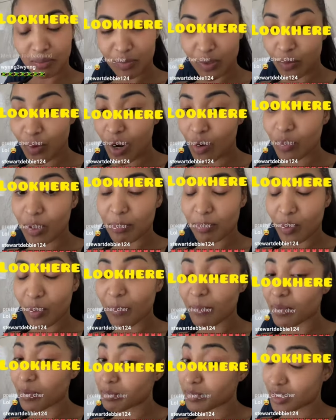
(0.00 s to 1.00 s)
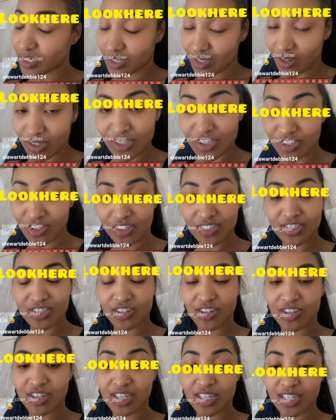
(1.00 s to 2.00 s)
We want what pom pom suck, suck,
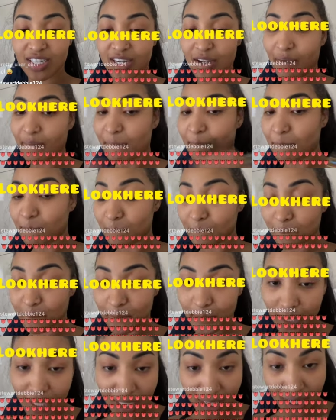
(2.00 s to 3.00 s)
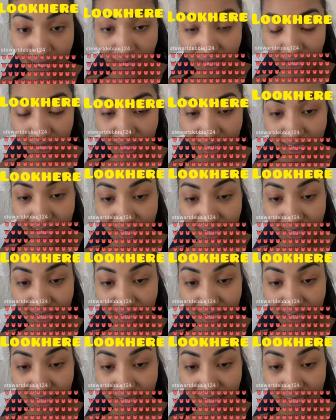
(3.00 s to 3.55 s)
suck. Pee.